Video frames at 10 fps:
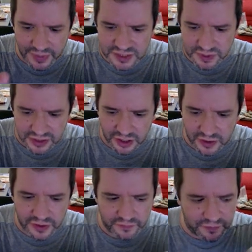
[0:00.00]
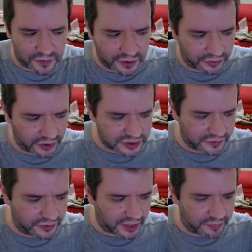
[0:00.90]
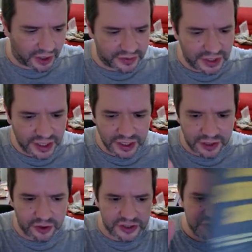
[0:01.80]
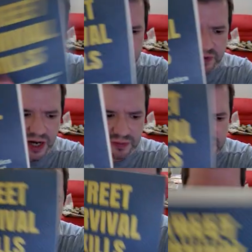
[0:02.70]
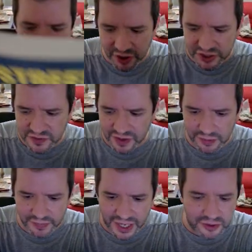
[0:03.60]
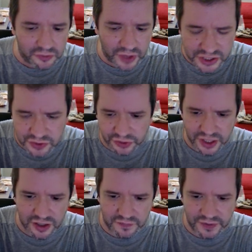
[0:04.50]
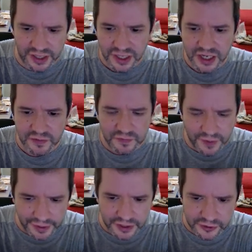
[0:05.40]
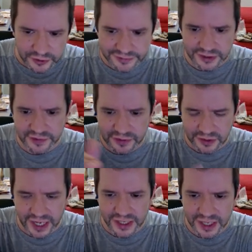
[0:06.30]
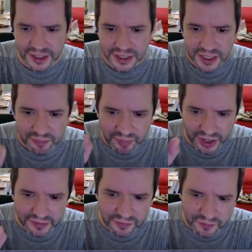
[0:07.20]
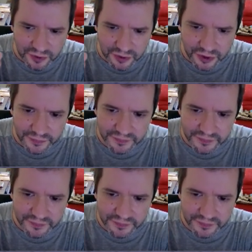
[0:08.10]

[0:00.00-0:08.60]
below, if for those of you that bought either Street Survival Skills or the Modern Survival Manual, what you think of it, if you found it useful, if you like it. But for